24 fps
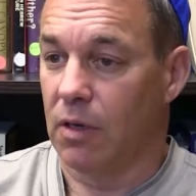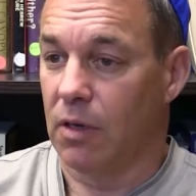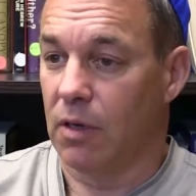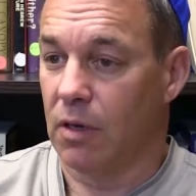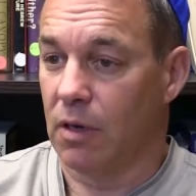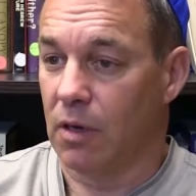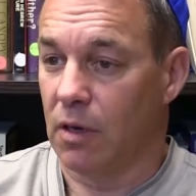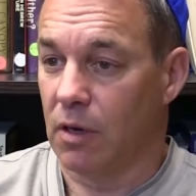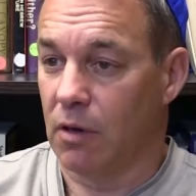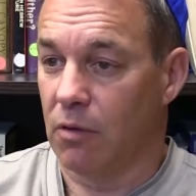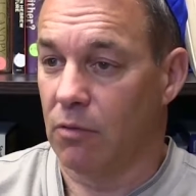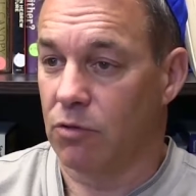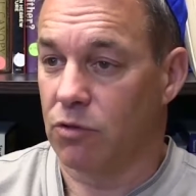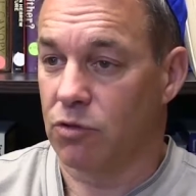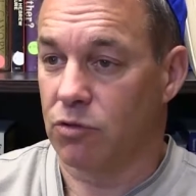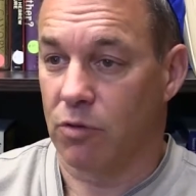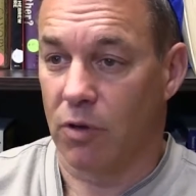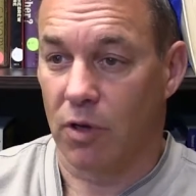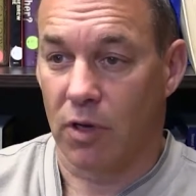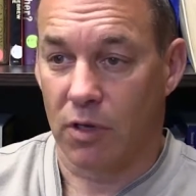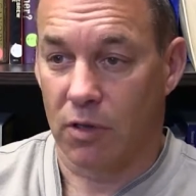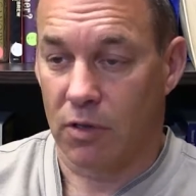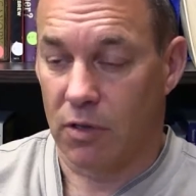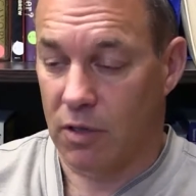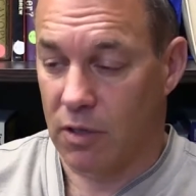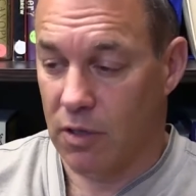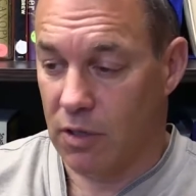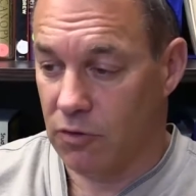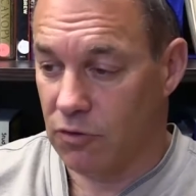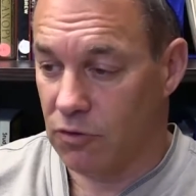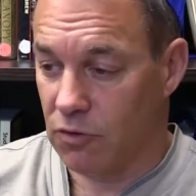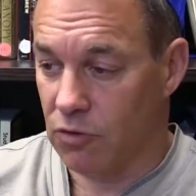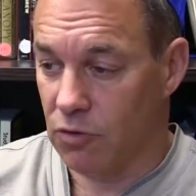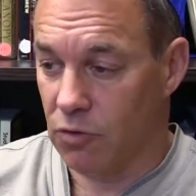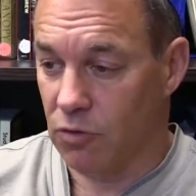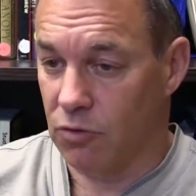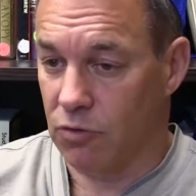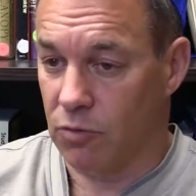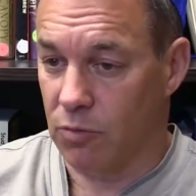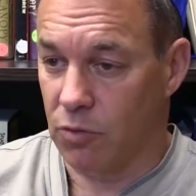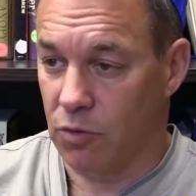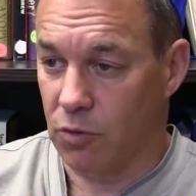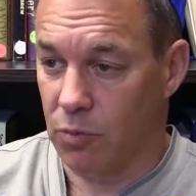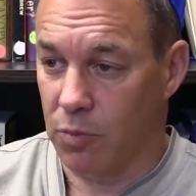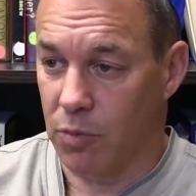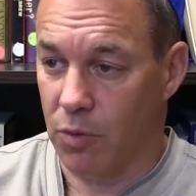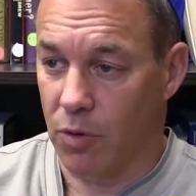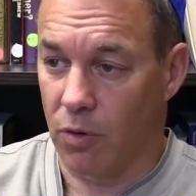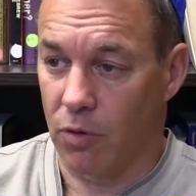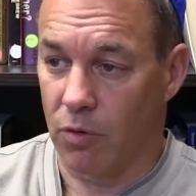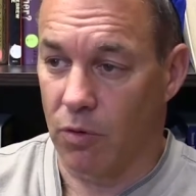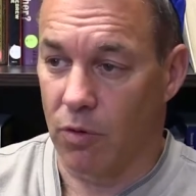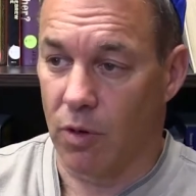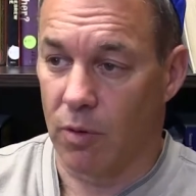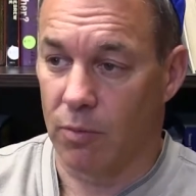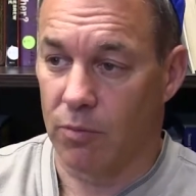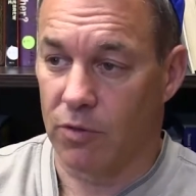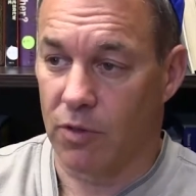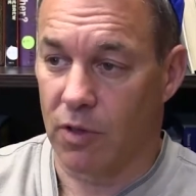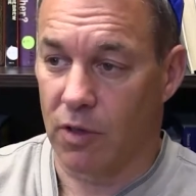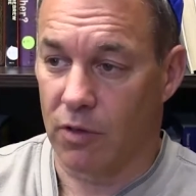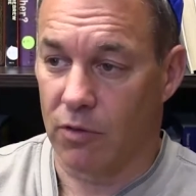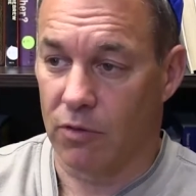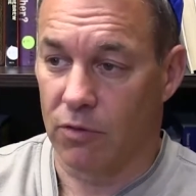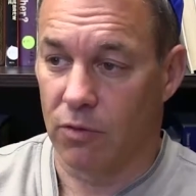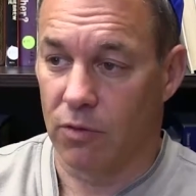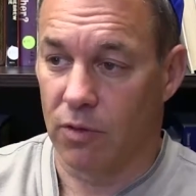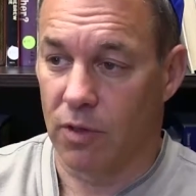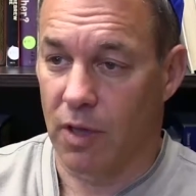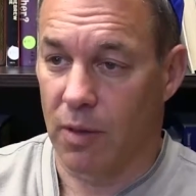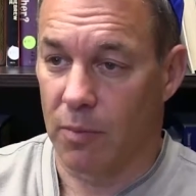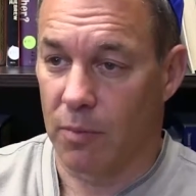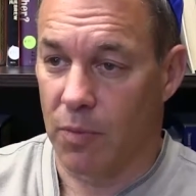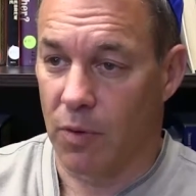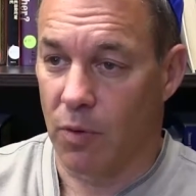Uh, we're trying to institute some new programs that'll do that.